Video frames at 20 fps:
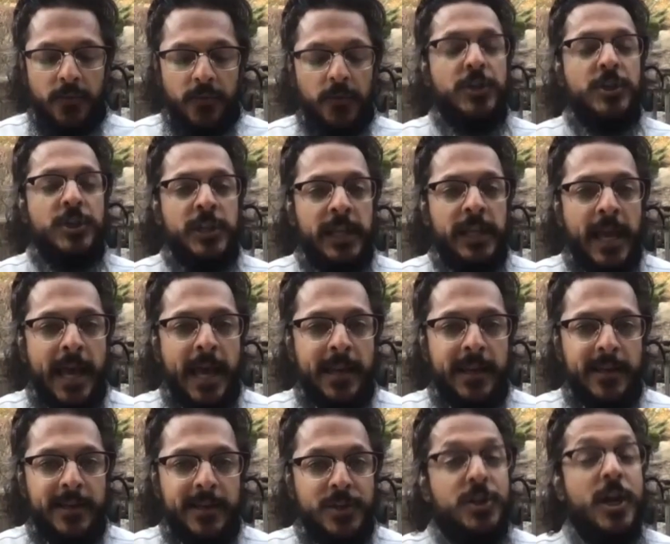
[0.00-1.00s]
Vrishni had
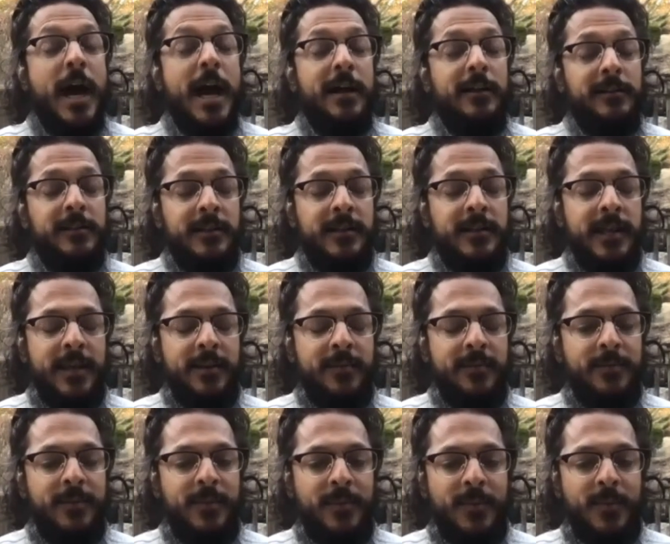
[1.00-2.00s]
a child
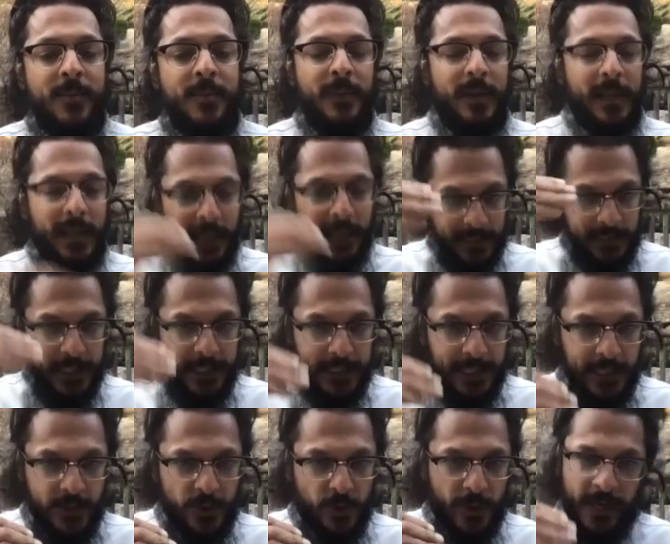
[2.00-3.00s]
named
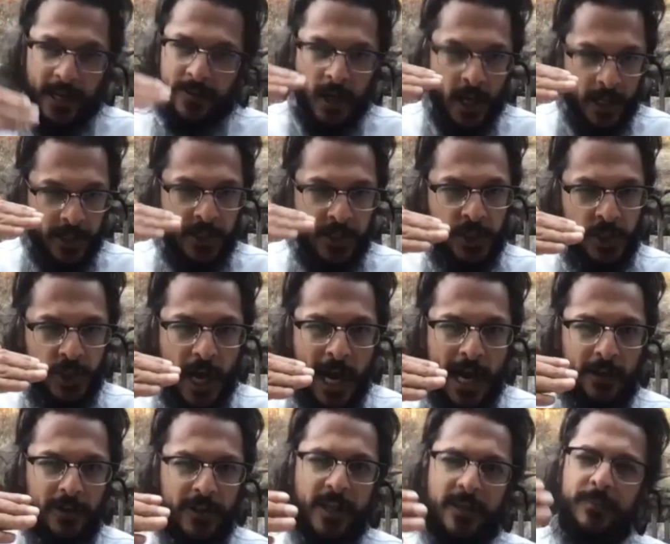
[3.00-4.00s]
lineage, okay? Not just
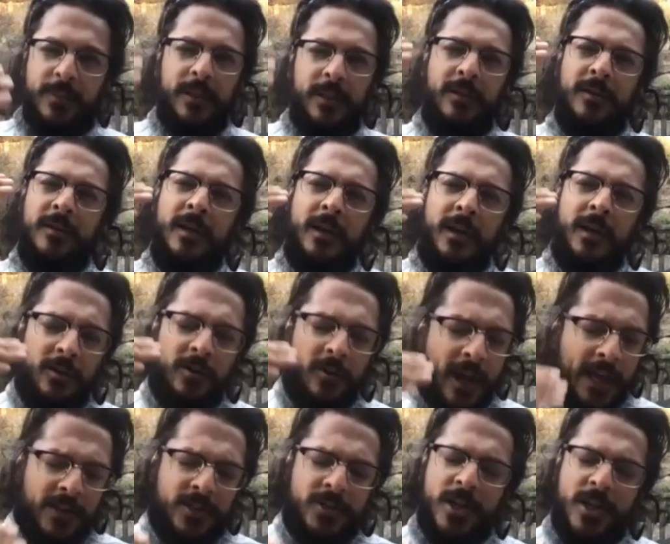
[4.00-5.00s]
child, I mean
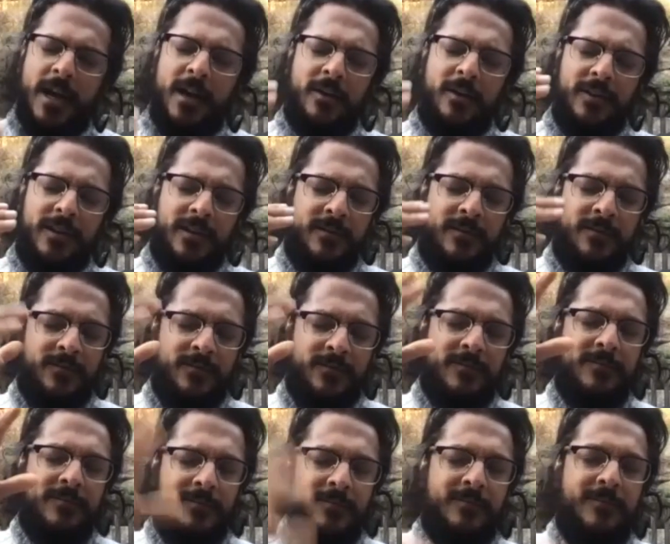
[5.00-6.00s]
grandchild and
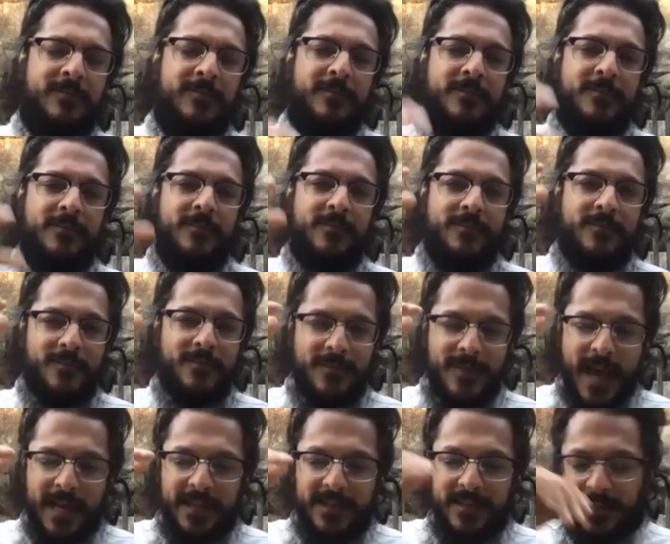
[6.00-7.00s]

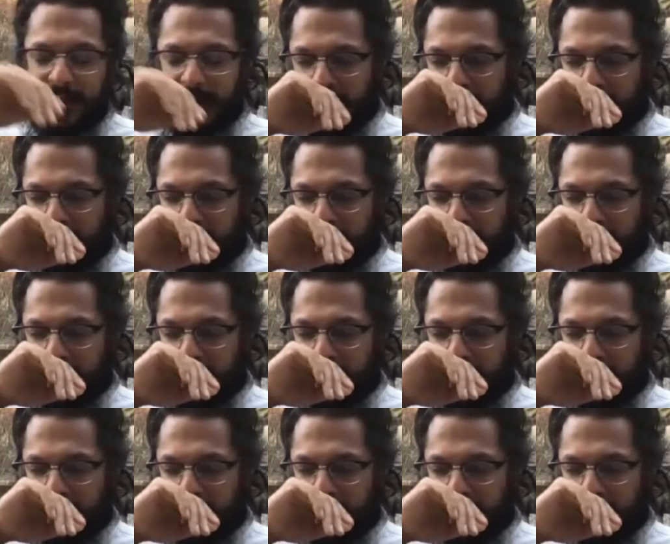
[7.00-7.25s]
that